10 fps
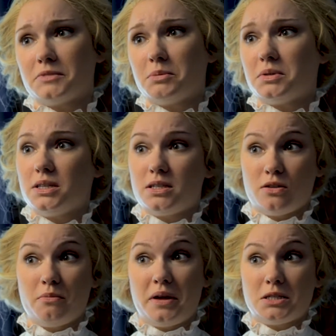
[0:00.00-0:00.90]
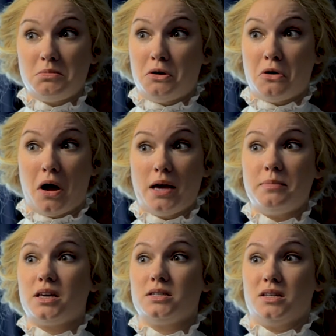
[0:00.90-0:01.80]
But this still makes me cry
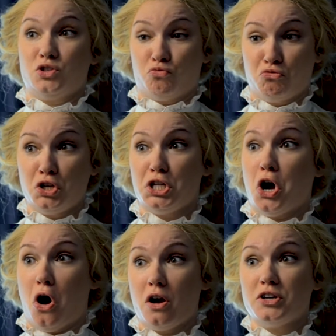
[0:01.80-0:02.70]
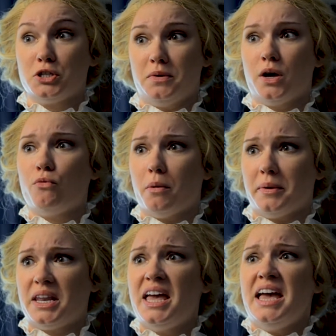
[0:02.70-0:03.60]
because it's really hard to be a
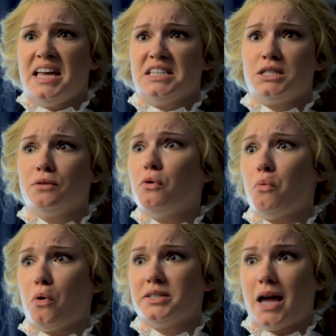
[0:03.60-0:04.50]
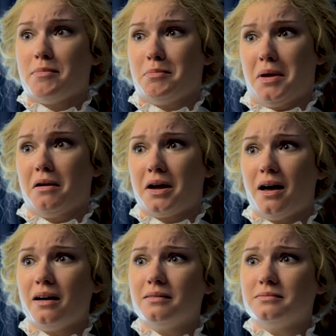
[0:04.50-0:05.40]
woman in Civil War time America.